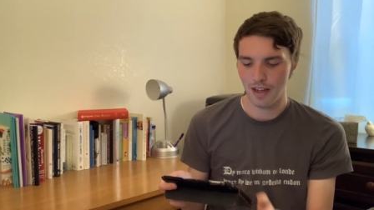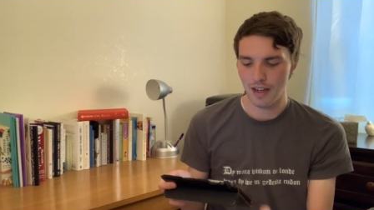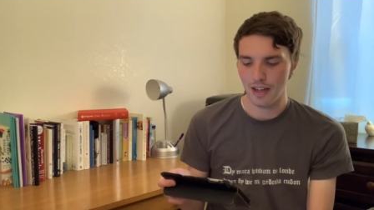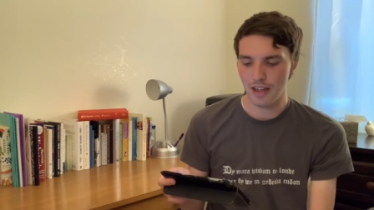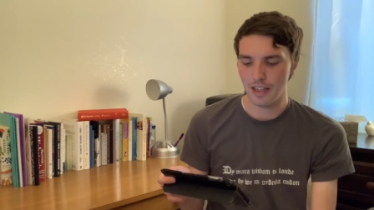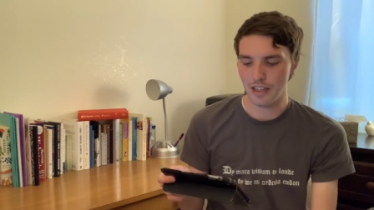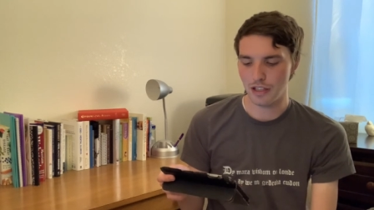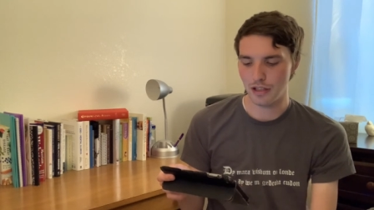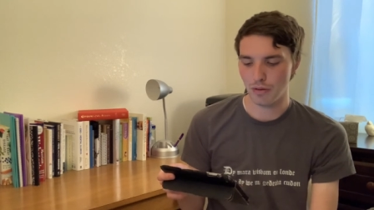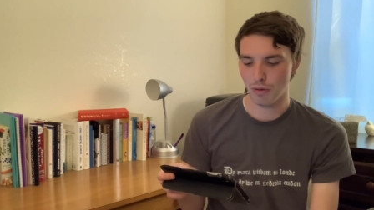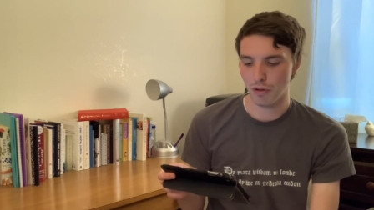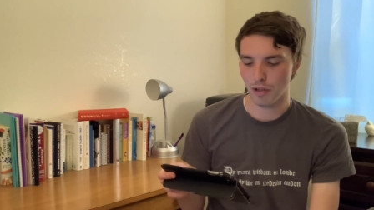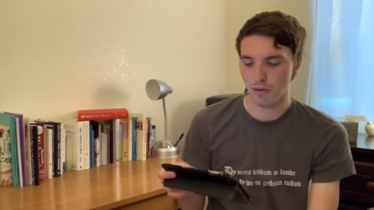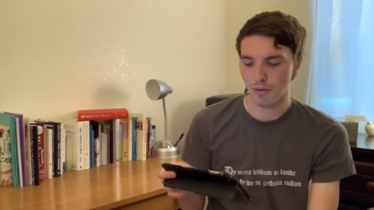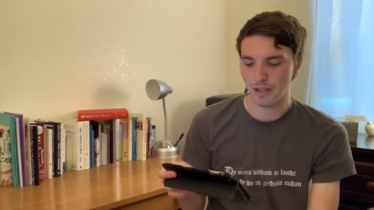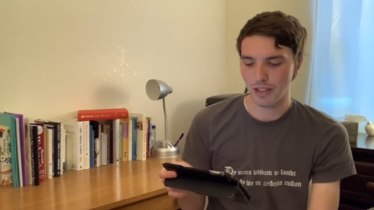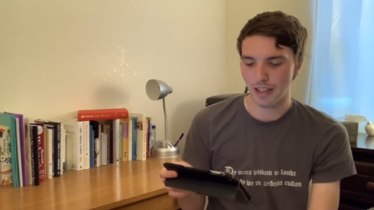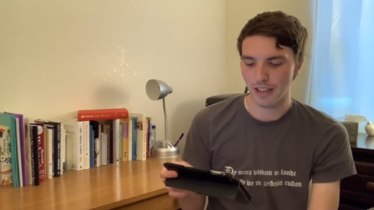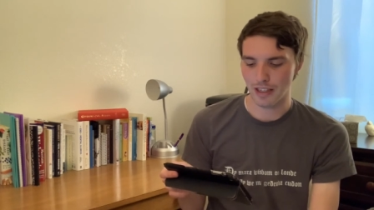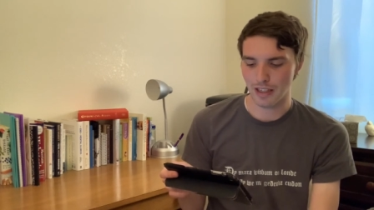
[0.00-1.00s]
His sword was
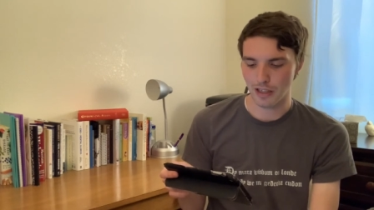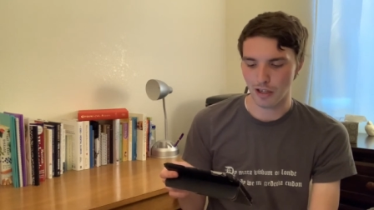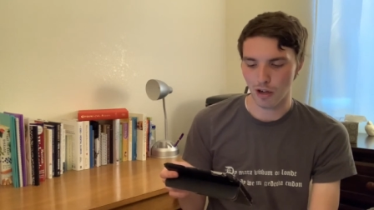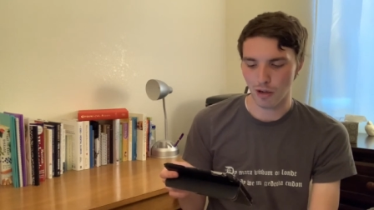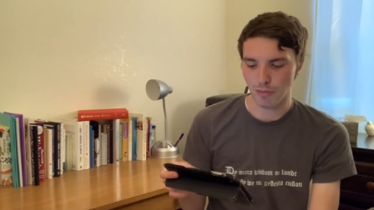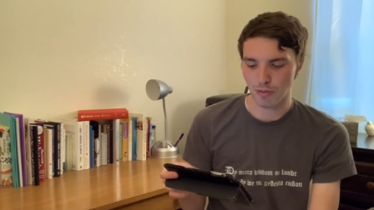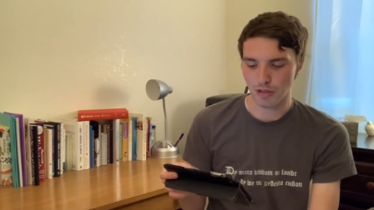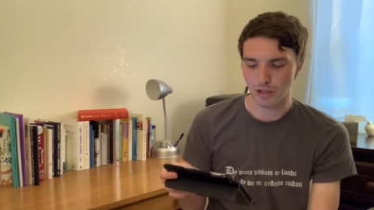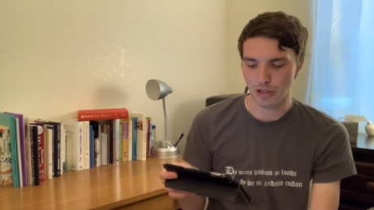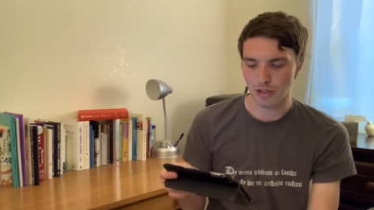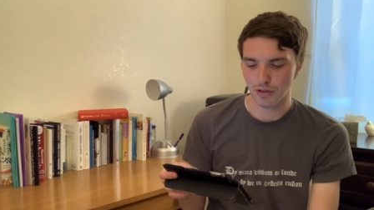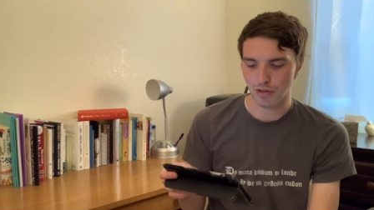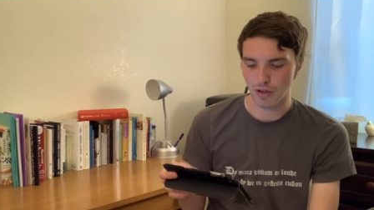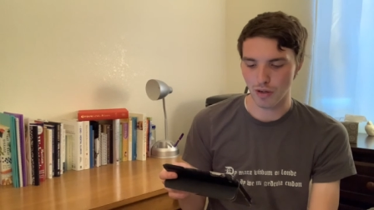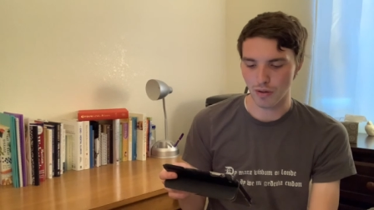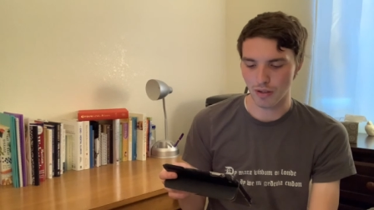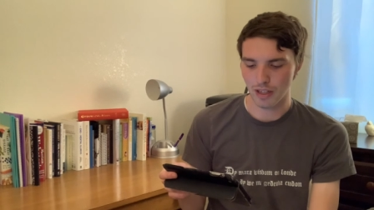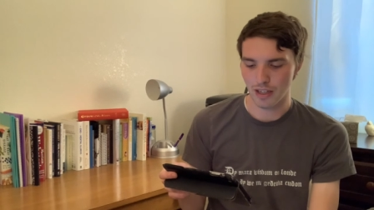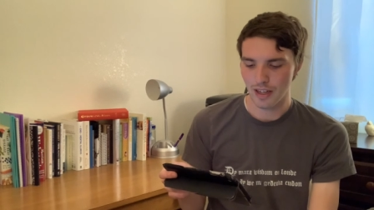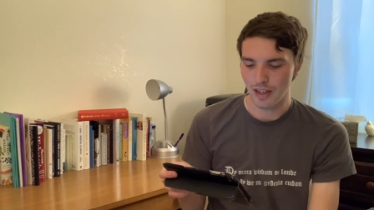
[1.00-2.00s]
like a cobra's
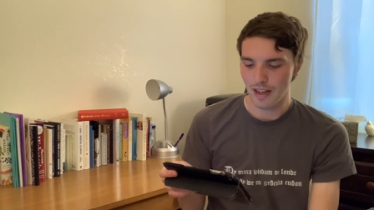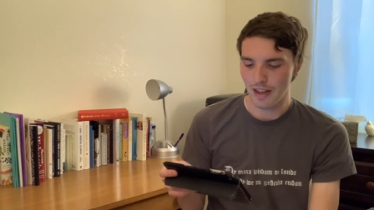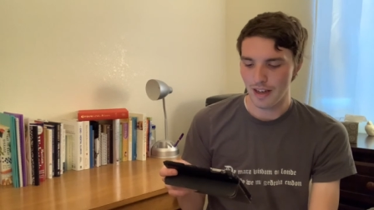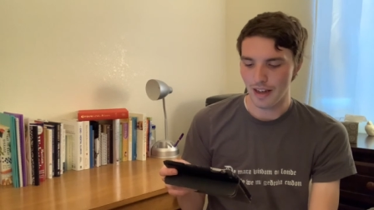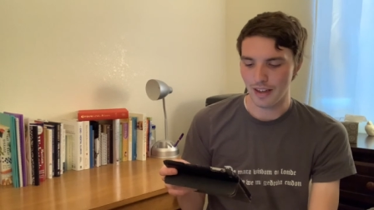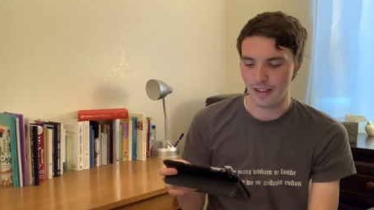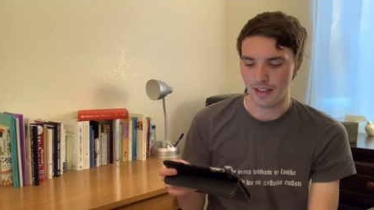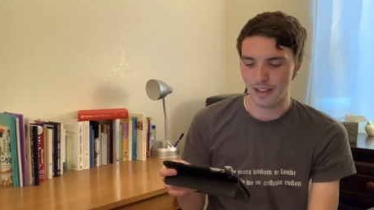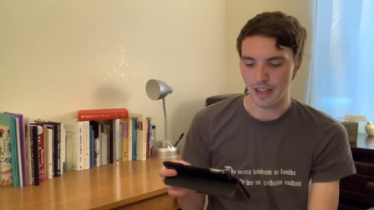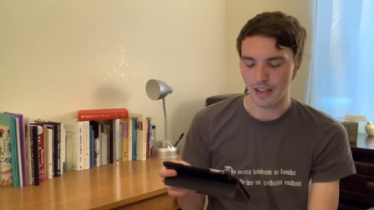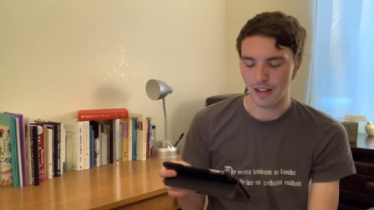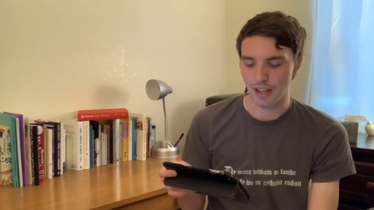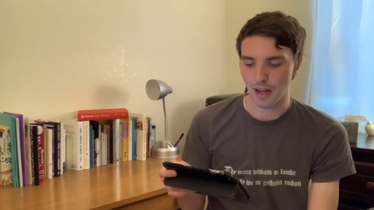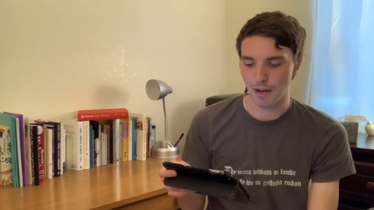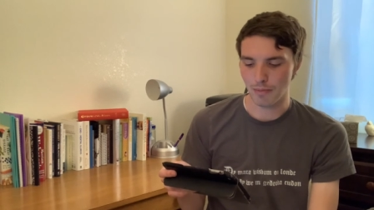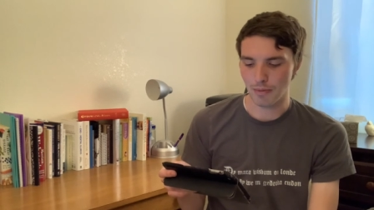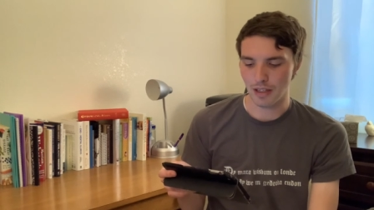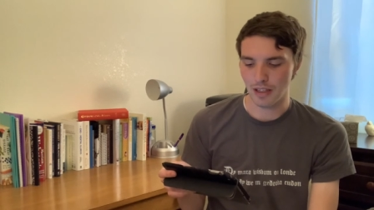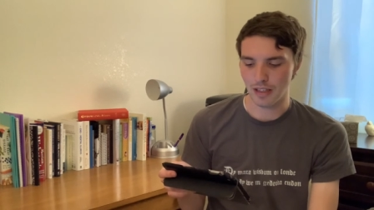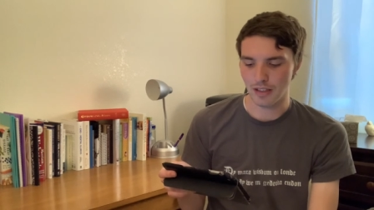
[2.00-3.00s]
stroke, and death
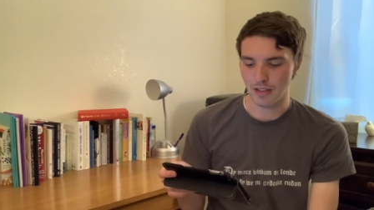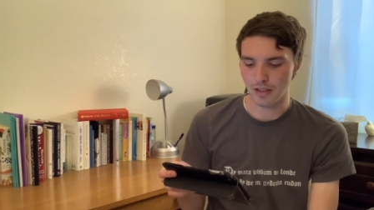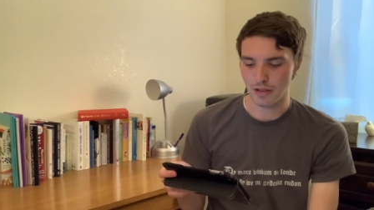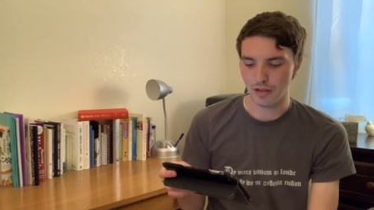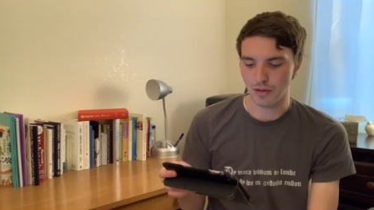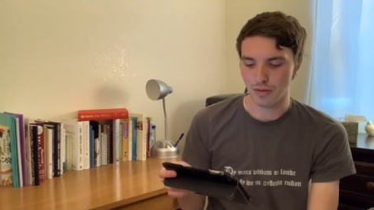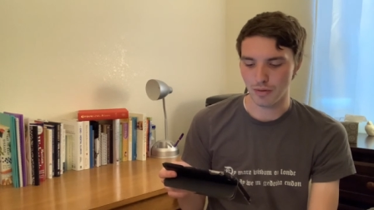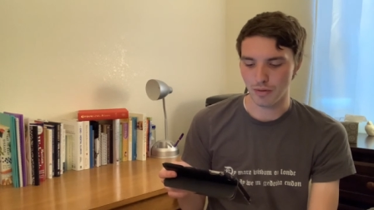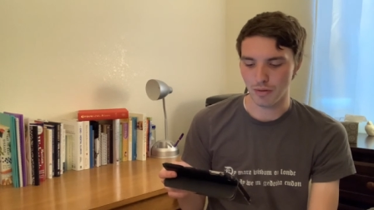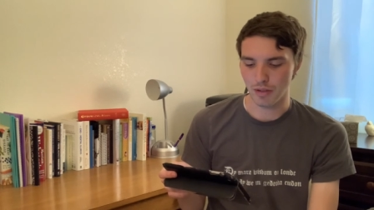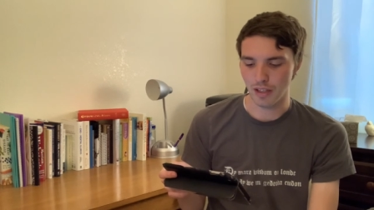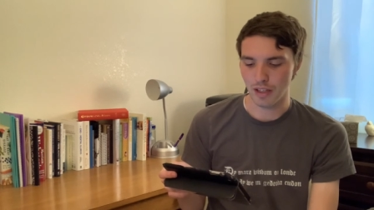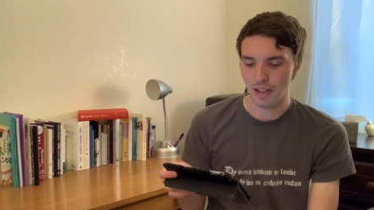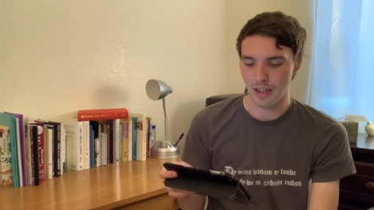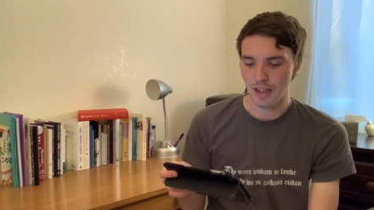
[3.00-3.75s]
hummed in its tune.